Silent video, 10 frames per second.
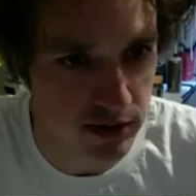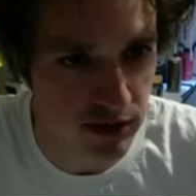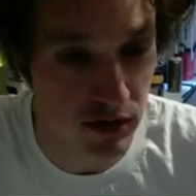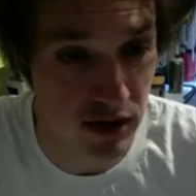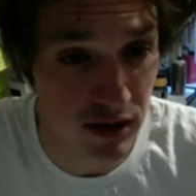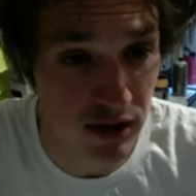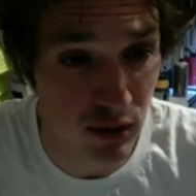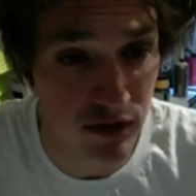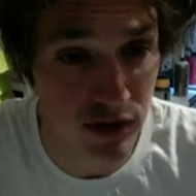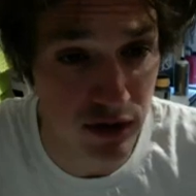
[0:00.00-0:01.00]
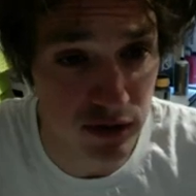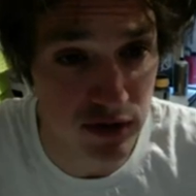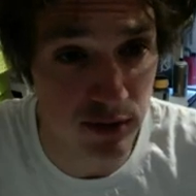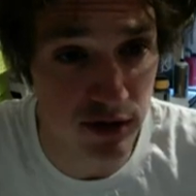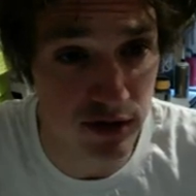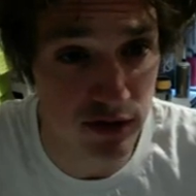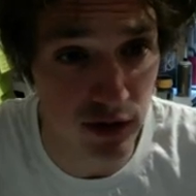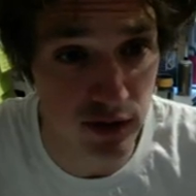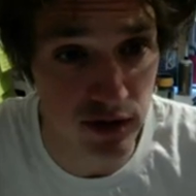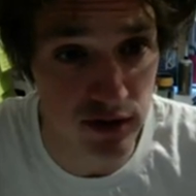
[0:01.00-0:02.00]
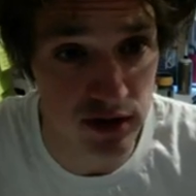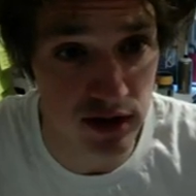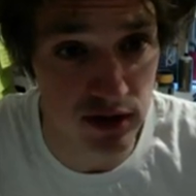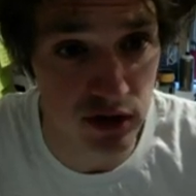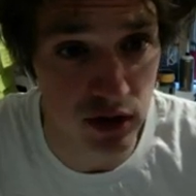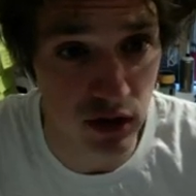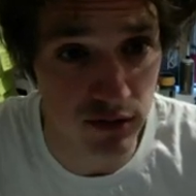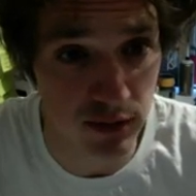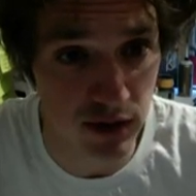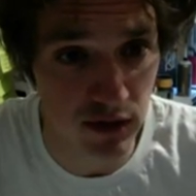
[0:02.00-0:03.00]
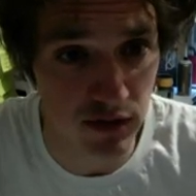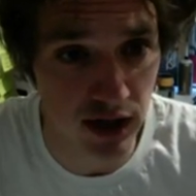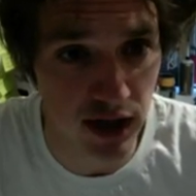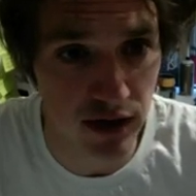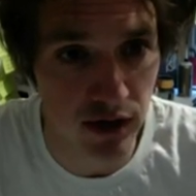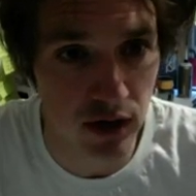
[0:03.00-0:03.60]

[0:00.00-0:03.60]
because I really want to use some of those photos that they took of Mount Levac.